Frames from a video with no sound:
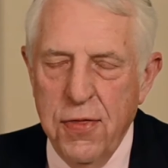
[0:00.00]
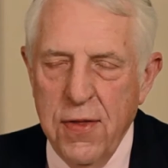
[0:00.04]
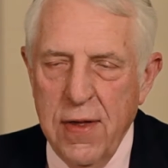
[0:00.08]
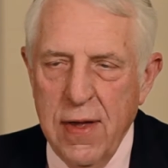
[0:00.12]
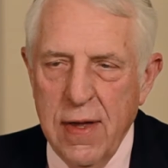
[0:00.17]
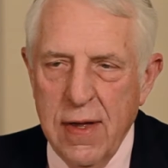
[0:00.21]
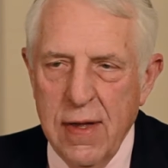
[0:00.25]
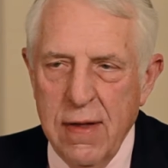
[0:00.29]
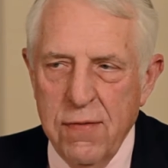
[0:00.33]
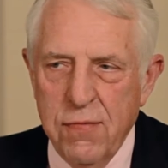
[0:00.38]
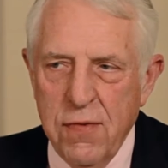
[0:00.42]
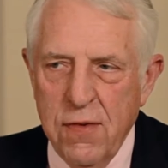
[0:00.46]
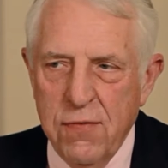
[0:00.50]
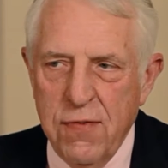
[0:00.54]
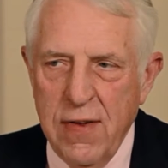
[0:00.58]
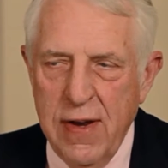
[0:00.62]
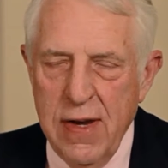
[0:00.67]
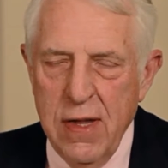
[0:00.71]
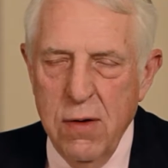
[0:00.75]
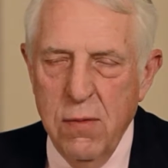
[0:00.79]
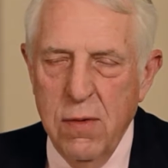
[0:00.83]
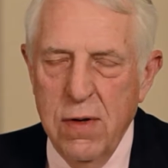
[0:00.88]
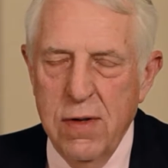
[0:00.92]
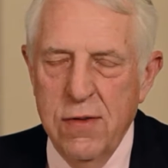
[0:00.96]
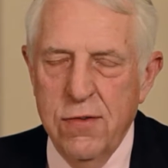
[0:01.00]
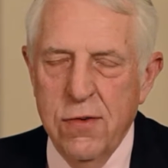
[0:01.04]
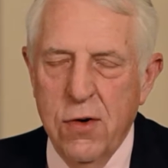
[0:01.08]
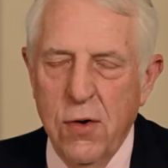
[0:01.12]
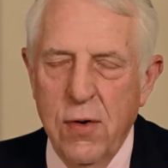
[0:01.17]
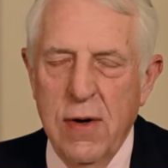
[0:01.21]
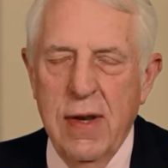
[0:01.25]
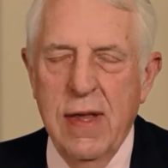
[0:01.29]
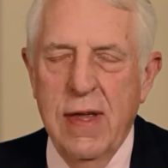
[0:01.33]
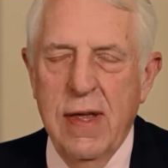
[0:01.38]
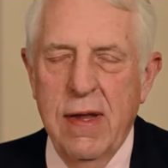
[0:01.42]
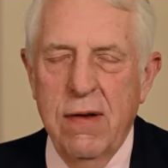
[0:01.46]
thing, if anyone is
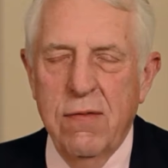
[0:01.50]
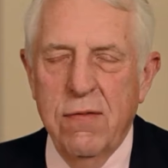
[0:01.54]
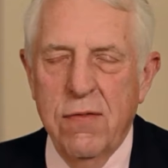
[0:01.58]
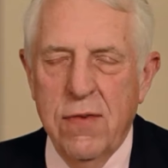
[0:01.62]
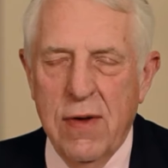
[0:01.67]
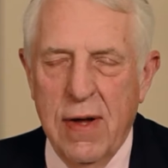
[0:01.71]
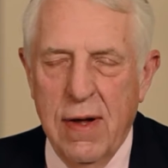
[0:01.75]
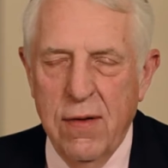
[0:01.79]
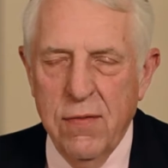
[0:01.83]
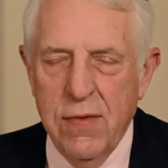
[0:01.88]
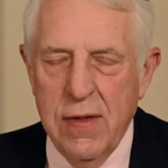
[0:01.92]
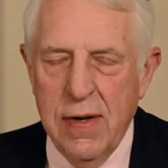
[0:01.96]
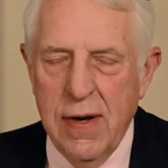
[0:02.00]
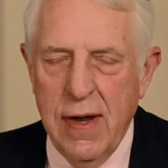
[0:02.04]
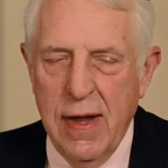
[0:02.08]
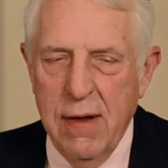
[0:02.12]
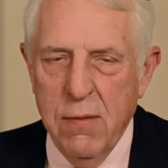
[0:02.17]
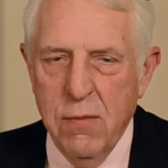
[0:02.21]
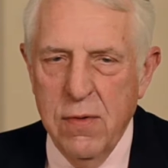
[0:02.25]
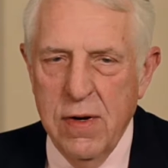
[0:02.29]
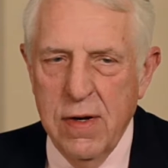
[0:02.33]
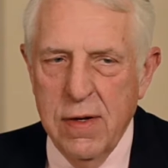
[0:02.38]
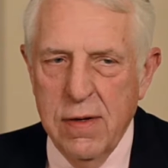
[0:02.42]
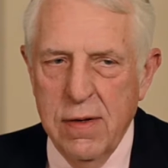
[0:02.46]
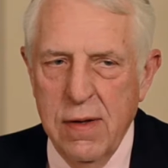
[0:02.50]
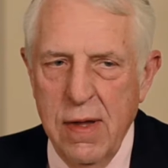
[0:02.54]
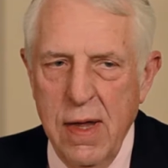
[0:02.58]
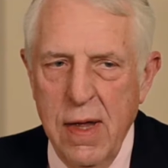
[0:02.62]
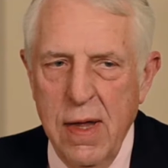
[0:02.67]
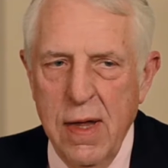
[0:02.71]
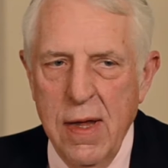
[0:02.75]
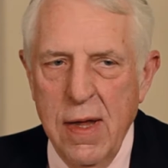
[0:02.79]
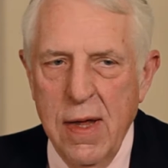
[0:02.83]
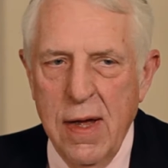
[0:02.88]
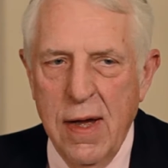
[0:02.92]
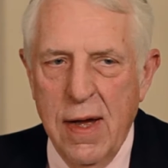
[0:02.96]
going to get involved, and
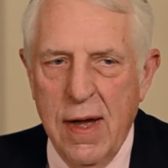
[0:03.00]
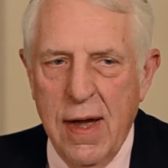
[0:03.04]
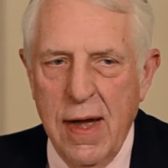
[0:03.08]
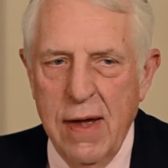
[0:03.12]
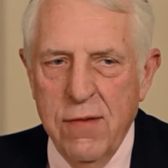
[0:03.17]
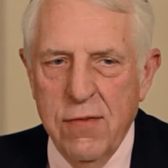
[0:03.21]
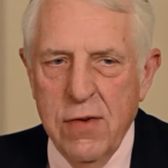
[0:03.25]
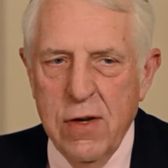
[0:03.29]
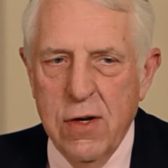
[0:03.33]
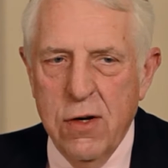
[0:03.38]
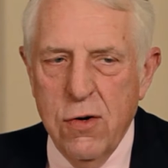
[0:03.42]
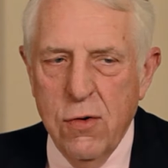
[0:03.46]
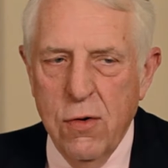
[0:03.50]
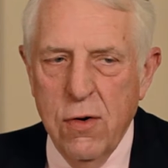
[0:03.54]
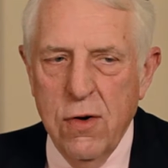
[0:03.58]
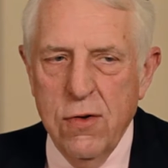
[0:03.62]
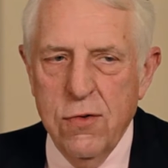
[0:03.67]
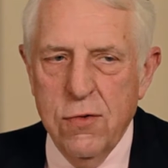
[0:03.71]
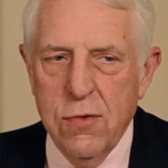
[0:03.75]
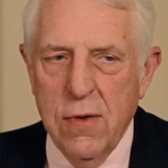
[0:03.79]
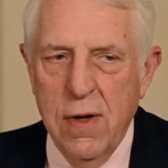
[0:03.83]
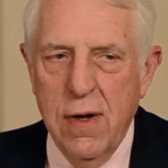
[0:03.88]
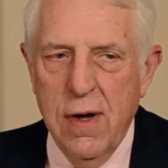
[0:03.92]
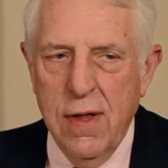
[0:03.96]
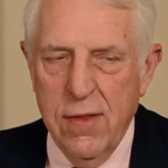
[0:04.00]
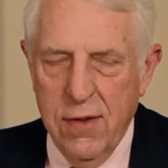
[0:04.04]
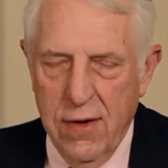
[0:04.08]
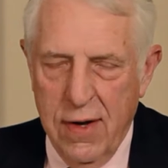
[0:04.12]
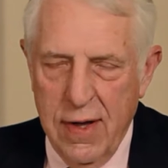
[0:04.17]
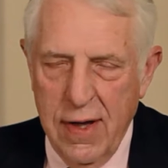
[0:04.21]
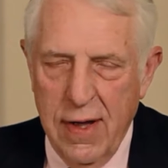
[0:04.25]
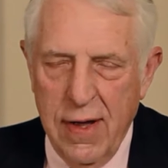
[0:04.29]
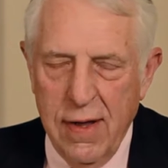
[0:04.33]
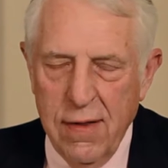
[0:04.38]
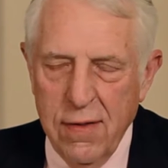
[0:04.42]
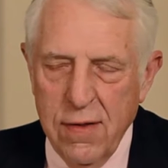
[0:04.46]
I've encouraged other
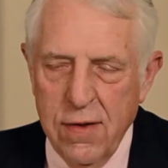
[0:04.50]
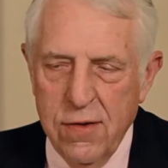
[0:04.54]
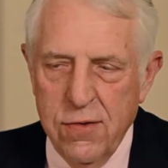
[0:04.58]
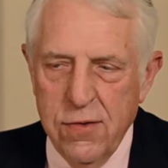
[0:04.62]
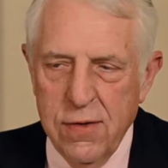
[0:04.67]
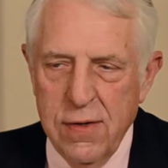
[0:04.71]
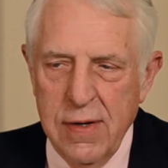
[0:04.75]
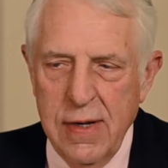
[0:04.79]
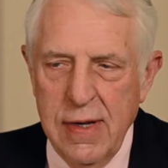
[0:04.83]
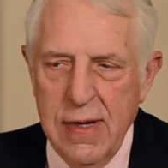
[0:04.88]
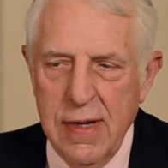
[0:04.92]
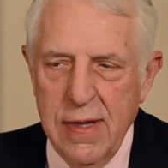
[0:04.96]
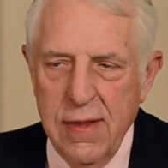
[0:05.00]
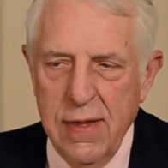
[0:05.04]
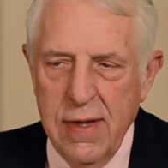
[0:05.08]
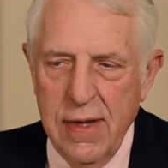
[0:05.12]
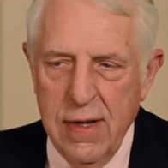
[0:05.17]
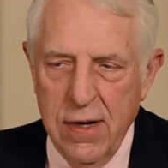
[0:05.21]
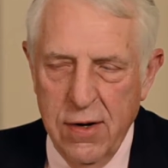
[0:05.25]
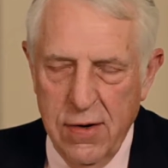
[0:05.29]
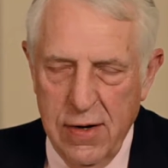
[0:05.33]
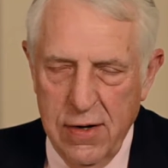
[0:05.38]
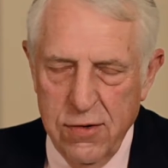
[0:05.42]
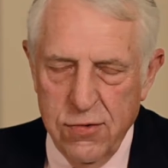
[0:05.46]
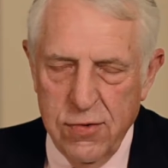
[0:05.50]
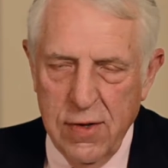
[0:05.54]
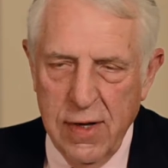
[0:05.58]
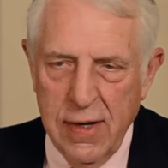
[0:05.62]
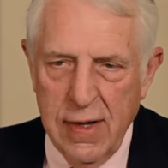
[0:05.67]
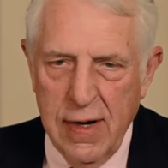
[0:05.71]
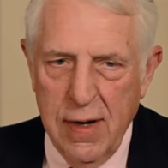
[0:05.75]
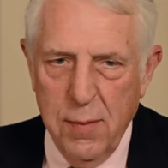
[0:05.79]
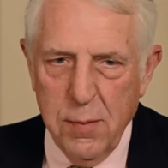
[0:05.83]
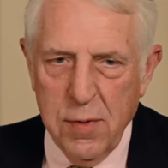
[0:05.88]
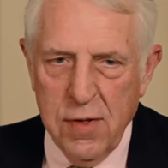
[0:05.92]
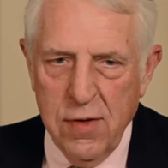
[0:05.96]
colleagues in the International
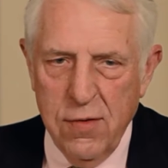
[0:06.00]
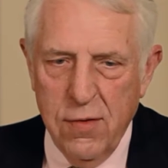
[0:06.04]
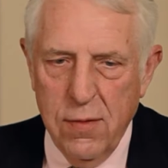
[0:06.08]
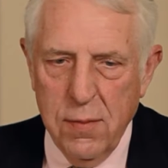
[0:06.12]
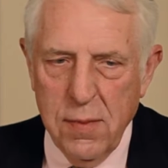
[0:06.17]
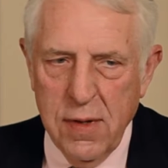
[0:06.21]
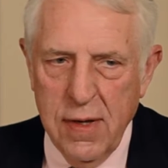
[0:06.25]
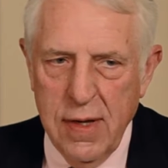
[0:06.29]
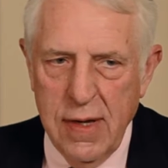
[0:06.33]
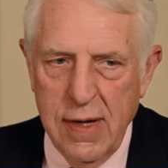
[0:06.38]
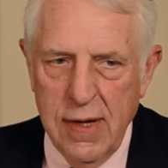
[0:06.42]
Economic Development